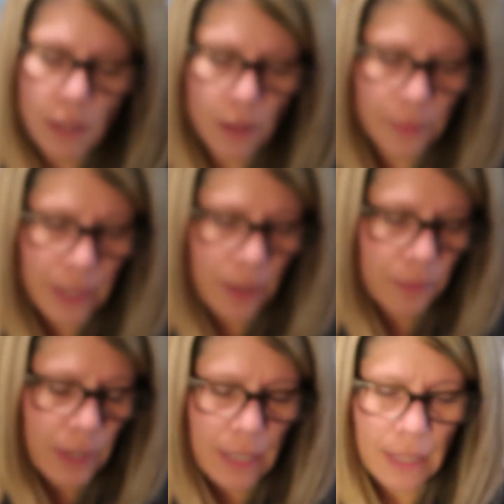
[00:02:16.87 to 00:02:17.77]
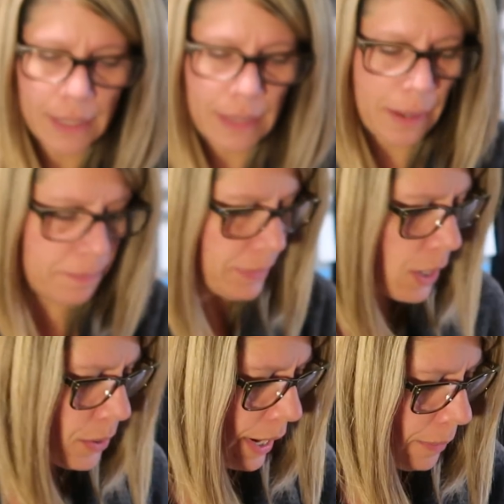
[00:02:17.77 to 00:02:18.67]
There we go. I like that.
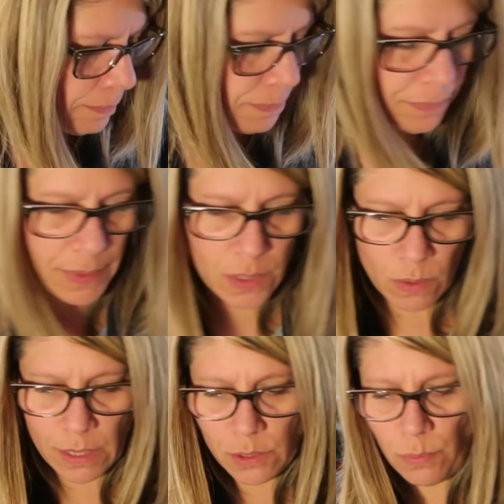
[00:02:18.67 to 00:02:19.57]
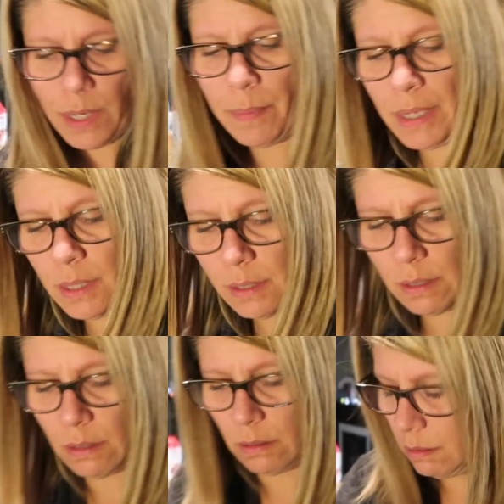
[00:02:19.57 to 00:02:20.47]
Okay, so let's read about this
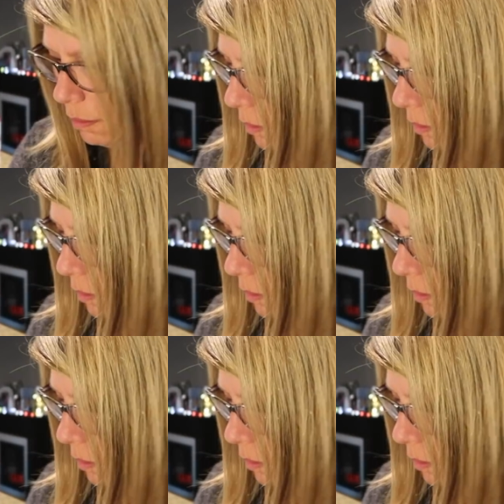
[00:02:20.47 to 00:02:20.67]
little...